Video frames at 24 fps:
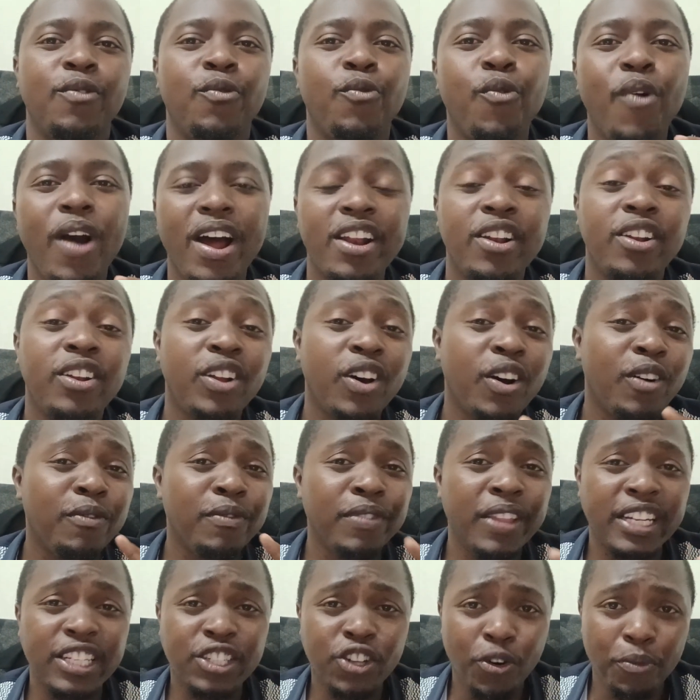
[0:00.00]
one
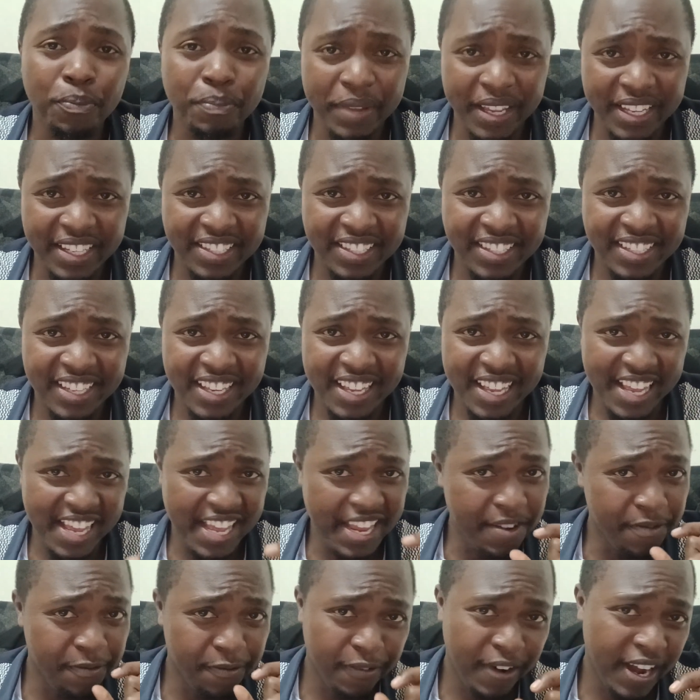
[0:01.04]
of the topics
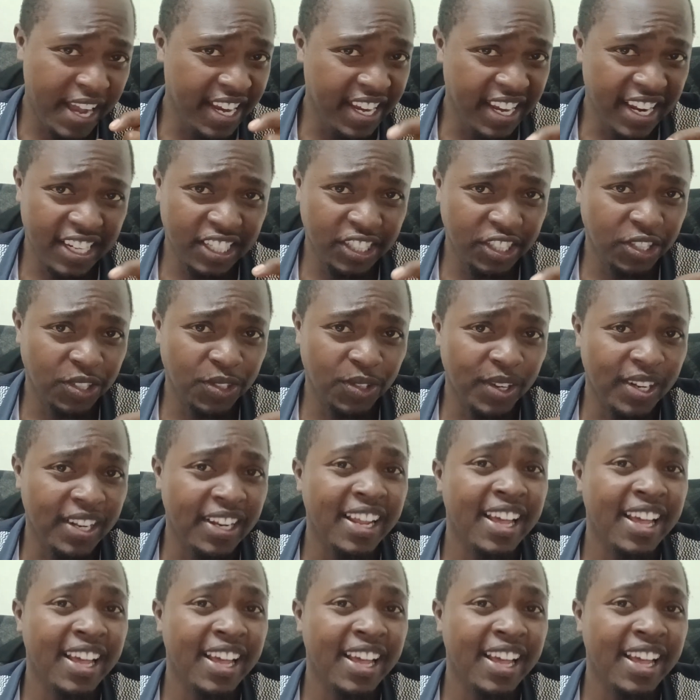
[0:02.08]
in financial